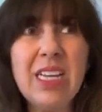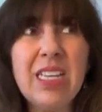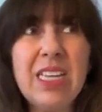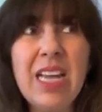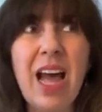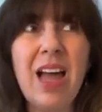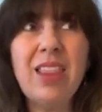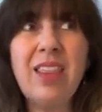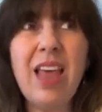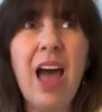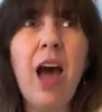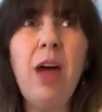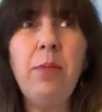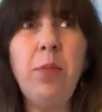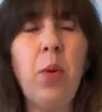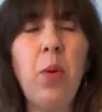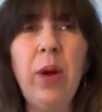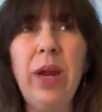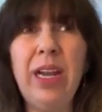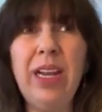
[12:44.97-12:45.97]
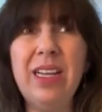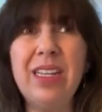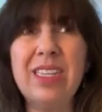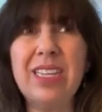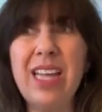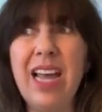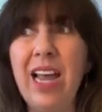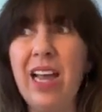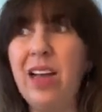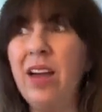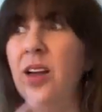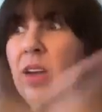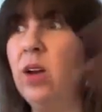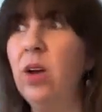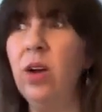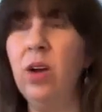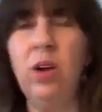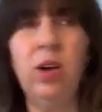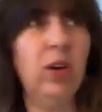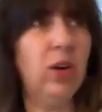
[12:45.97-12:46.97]
Because at that point, it's like,
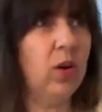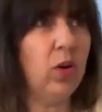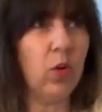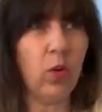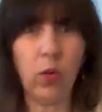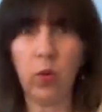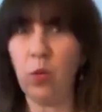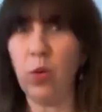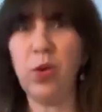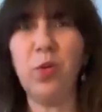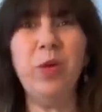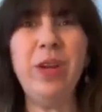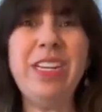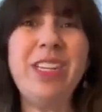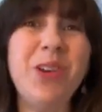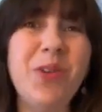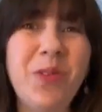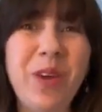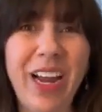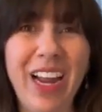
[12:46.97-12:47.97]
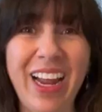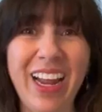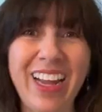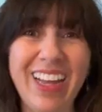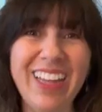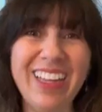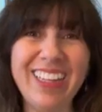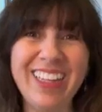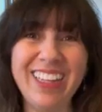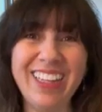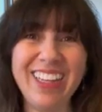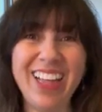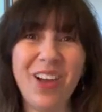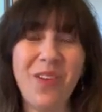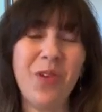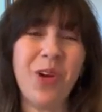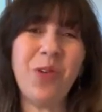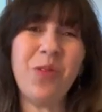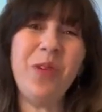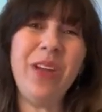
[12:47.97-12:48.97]
what are we doing?
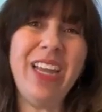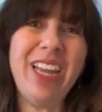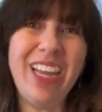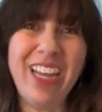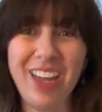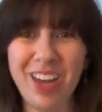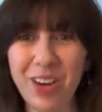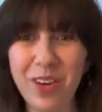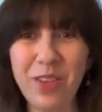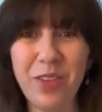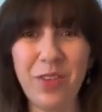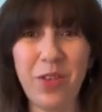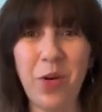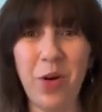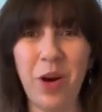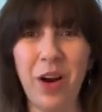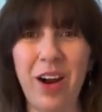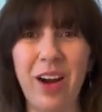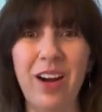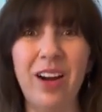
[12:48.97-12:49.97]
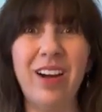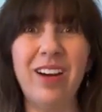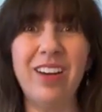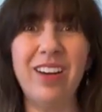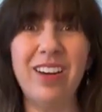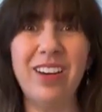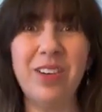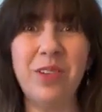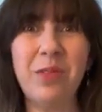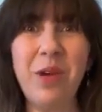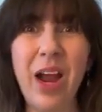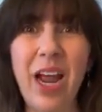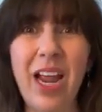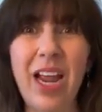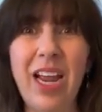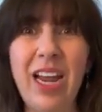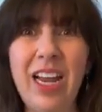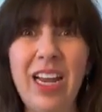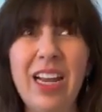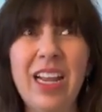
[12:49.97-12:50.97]
Like, what are we here for?
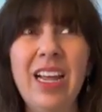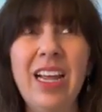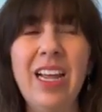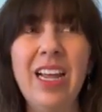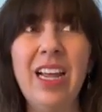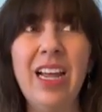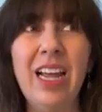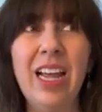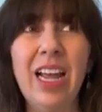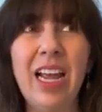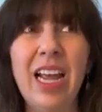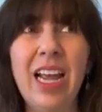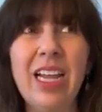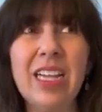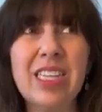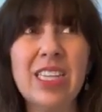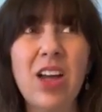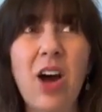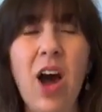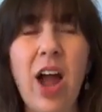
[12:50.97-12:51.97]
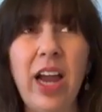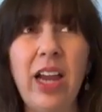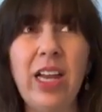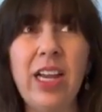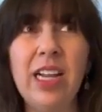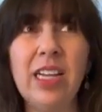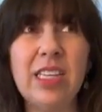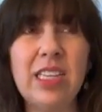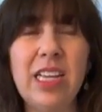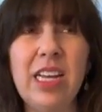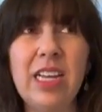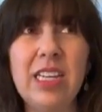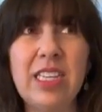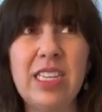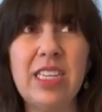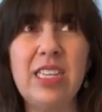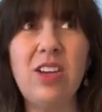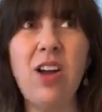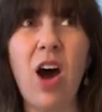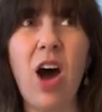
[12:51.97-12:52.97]
Right? It's kind it's
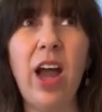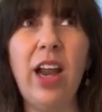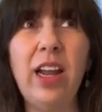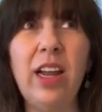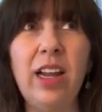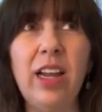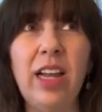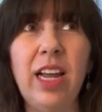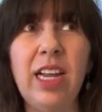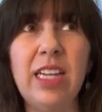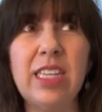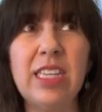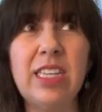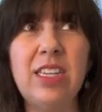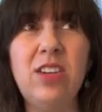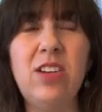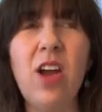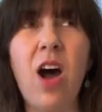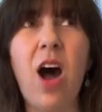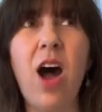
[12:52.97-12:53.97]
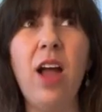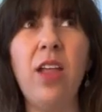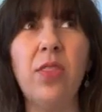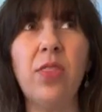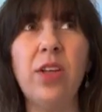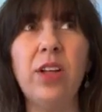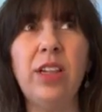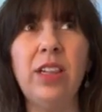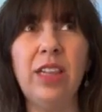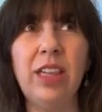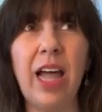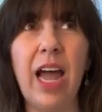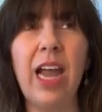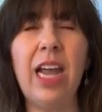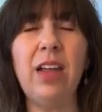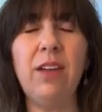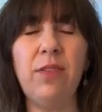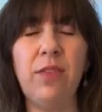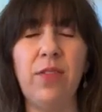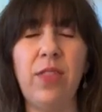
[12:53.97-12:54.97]
it's not it's not the
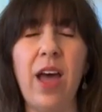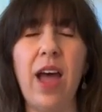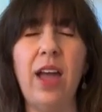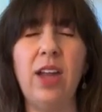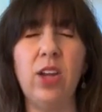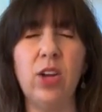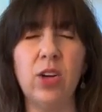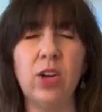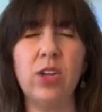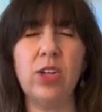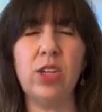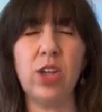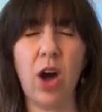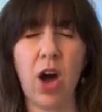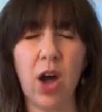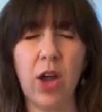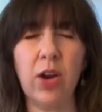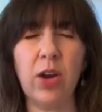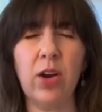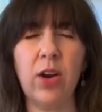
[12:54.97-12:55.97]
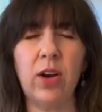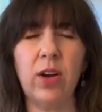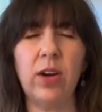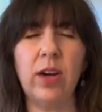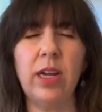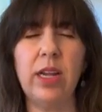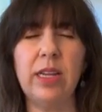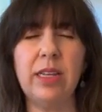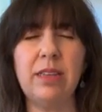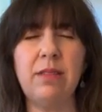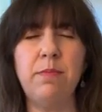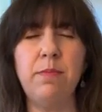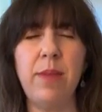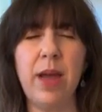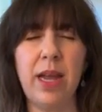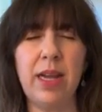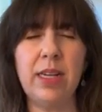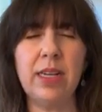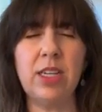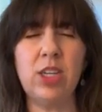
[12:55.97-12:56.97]
life that your daughter is
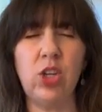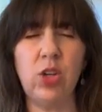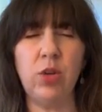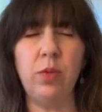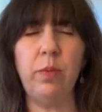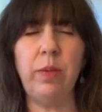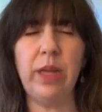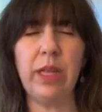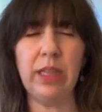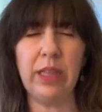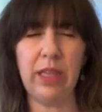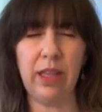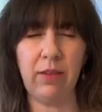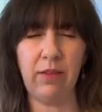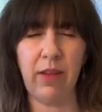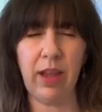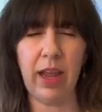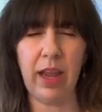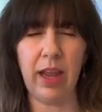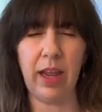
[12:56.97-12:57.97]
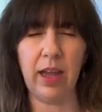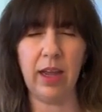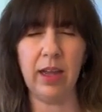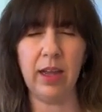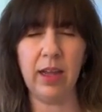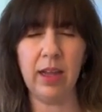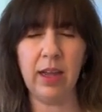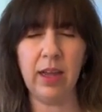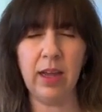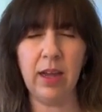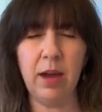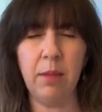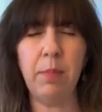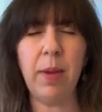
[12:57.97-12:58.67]
meant to be living